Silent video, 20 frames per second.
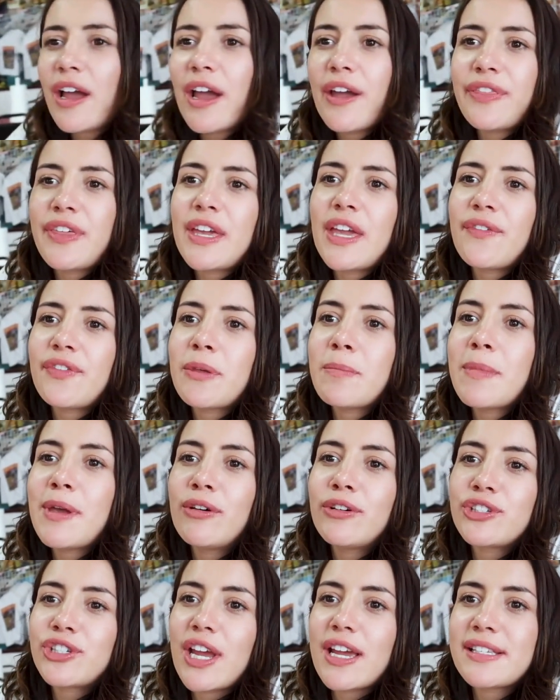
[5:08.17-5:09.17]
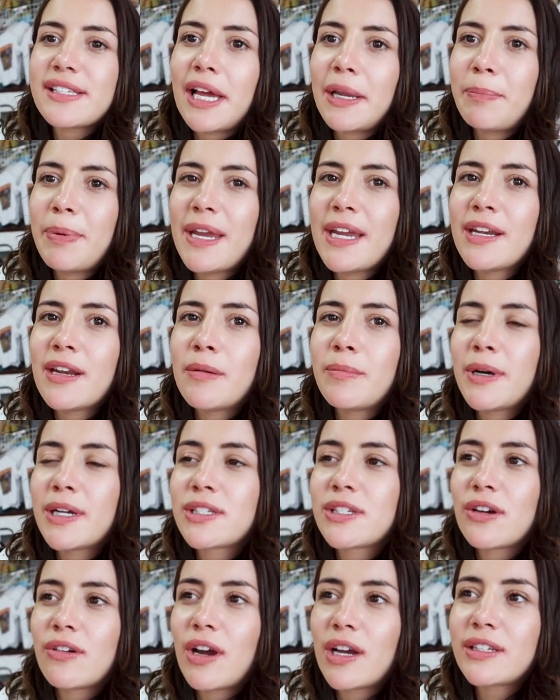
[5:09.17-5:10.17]
I, I, think if the milkshakes had peanut
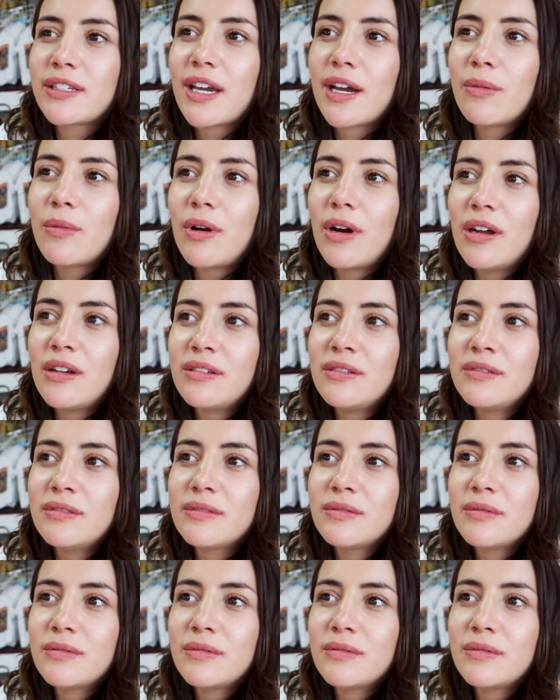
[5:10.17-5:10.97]
butter, I'd get one.